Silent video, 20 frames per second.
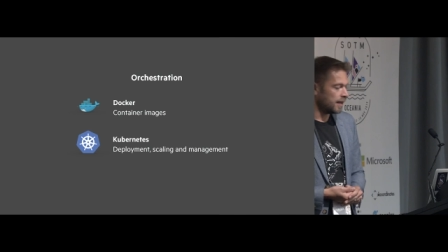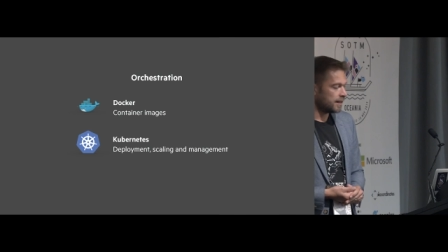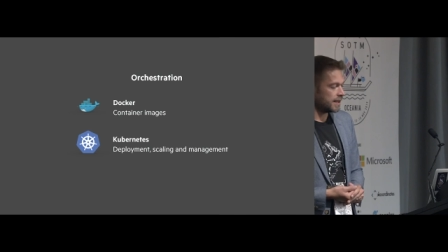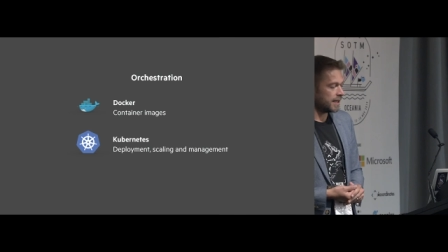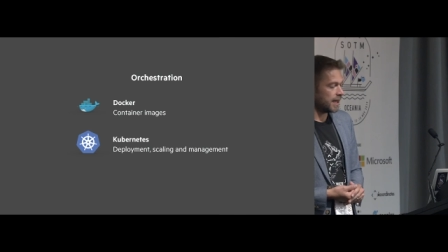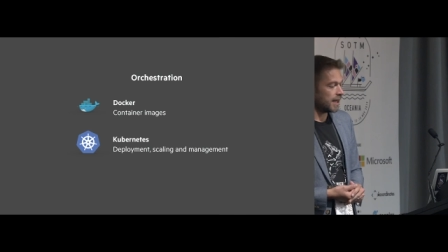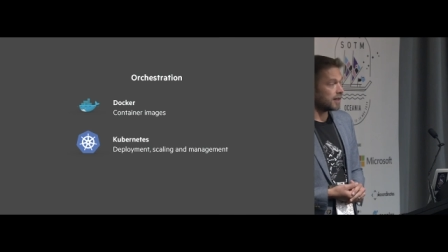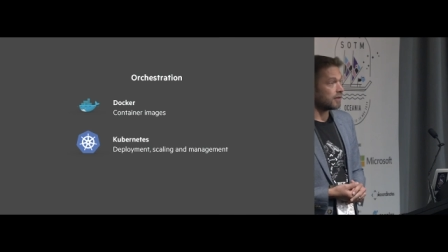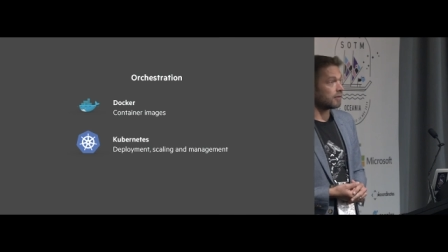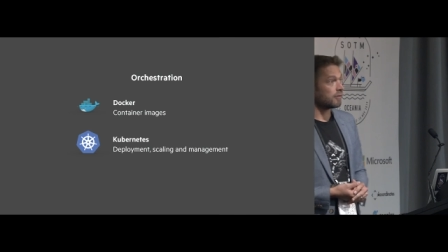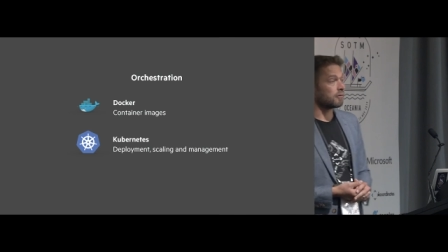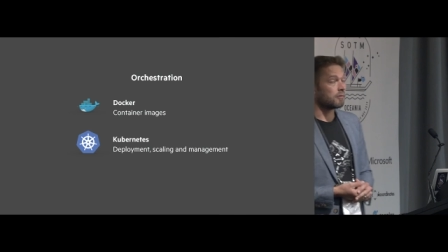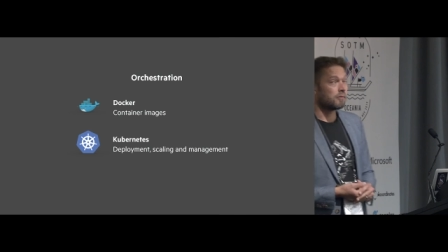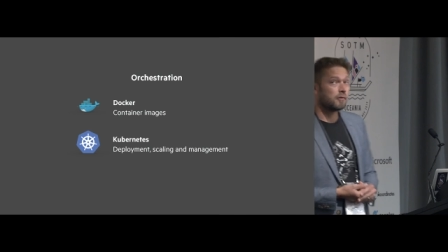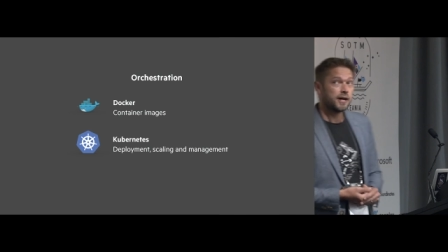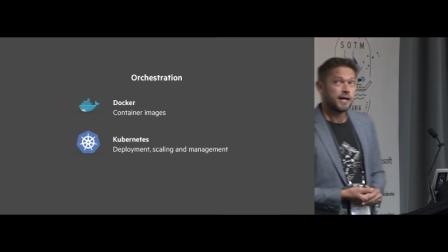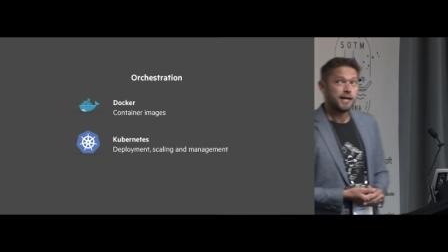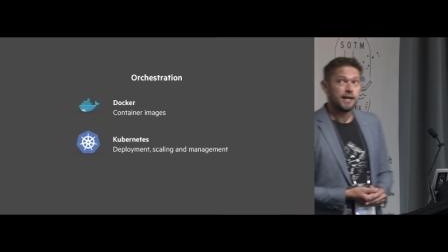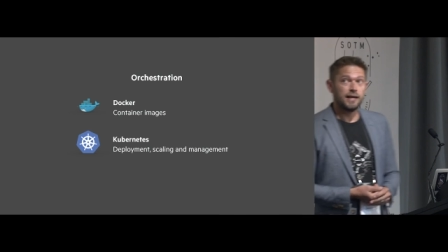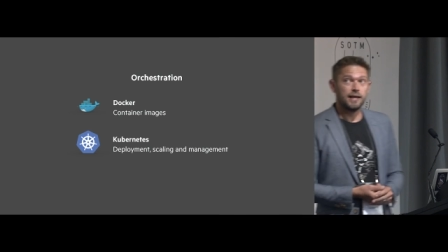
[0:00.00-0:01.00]
The other
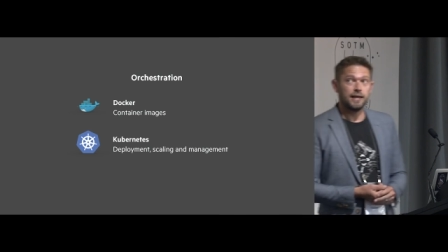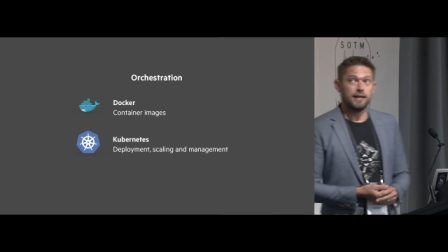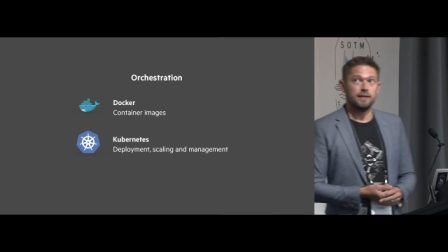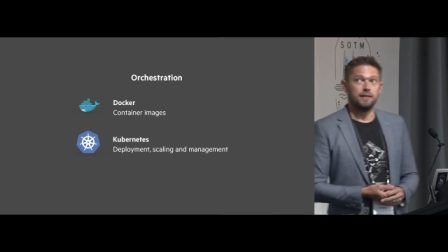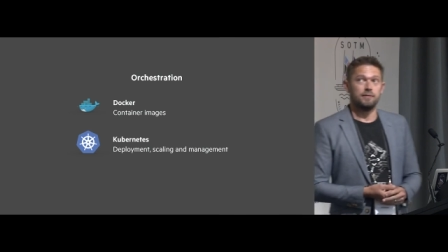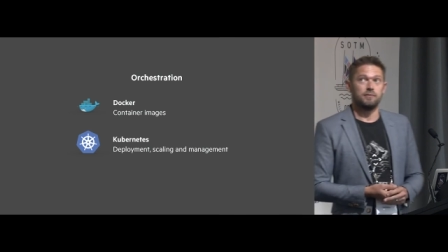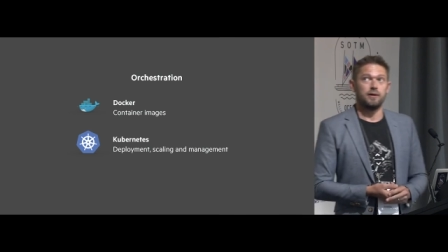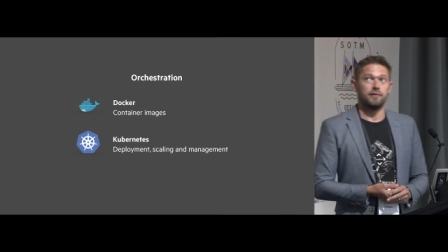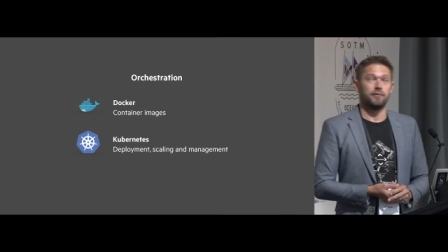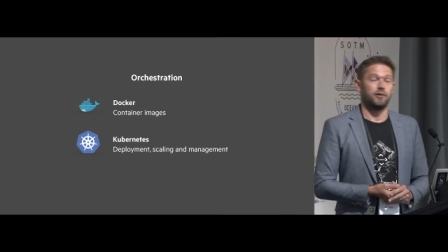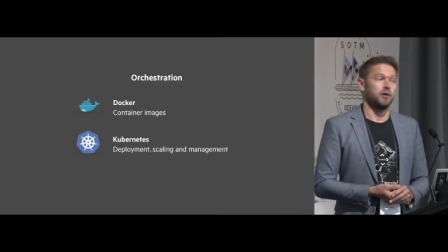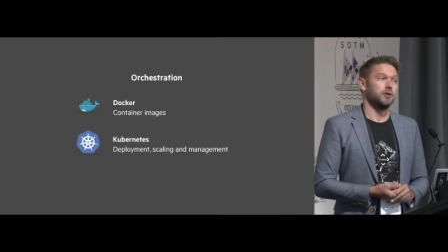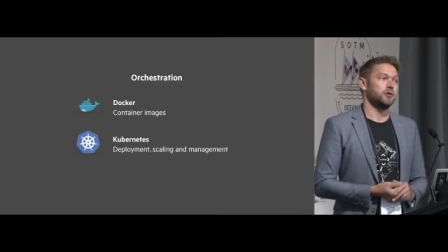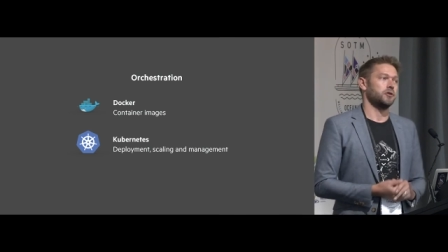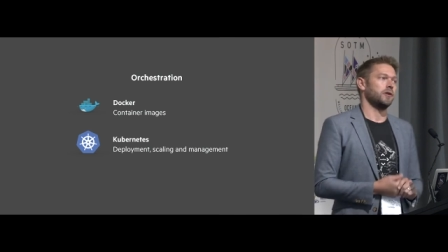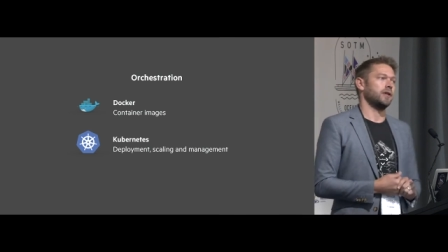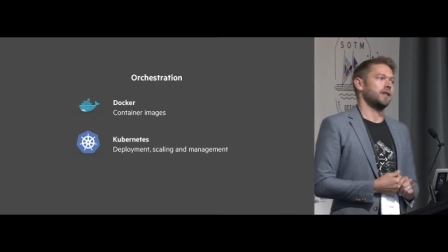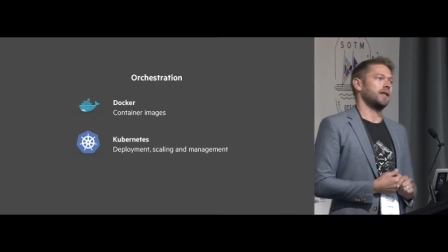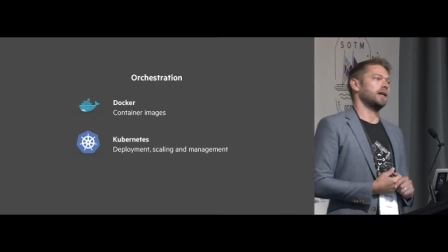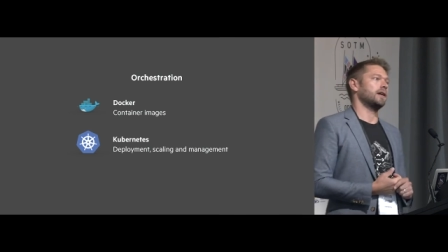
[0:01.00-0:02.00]
really
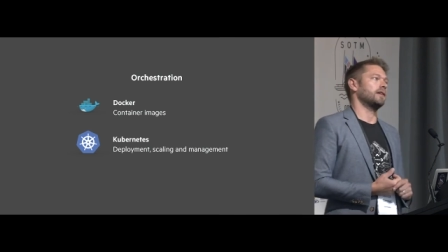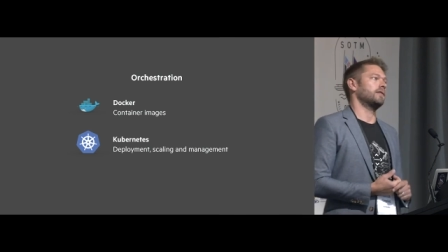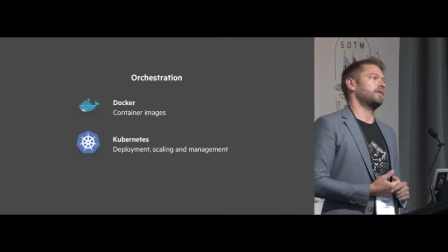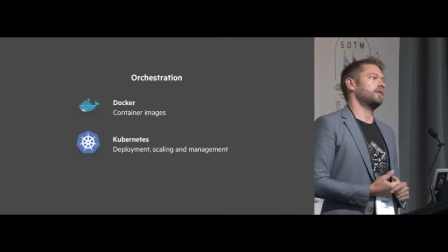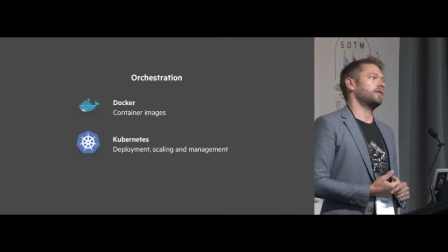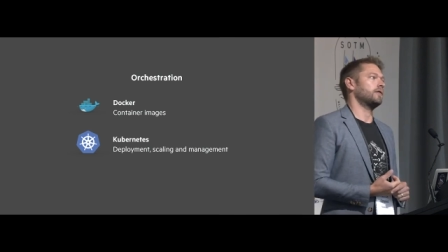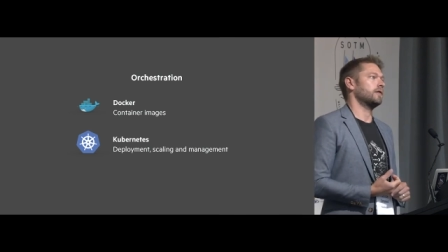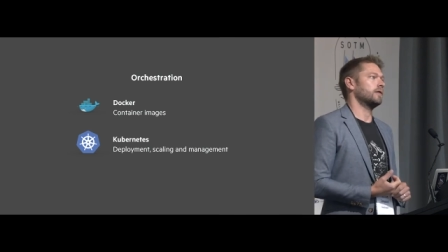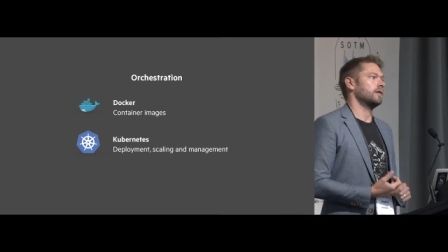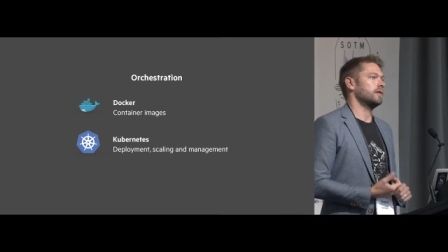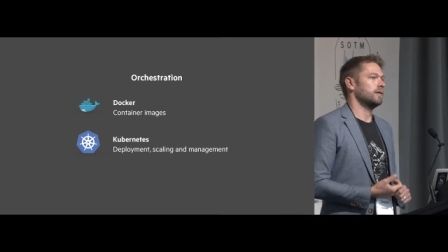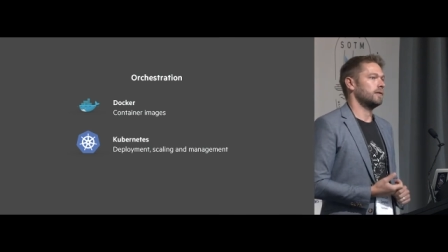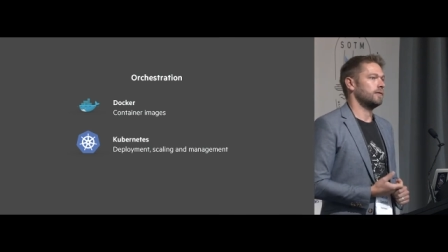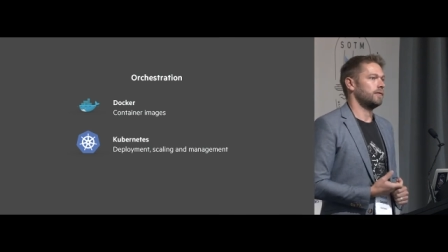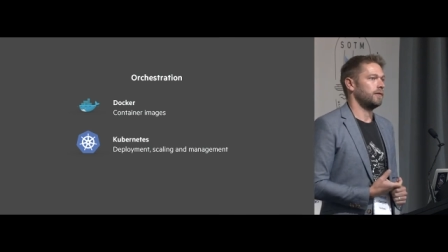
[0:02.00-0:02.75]
revolutionary thing for,